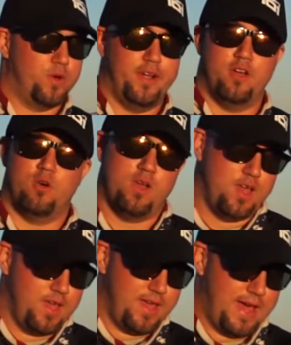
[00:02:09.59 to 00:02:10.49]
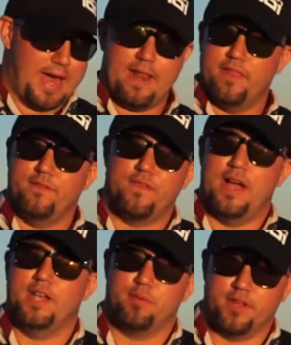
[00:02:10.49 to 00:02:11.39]
want to know, how do they
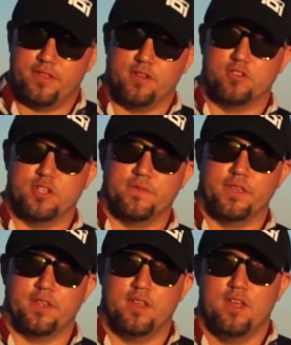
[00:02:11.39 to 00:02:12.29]
find a place to go drifting?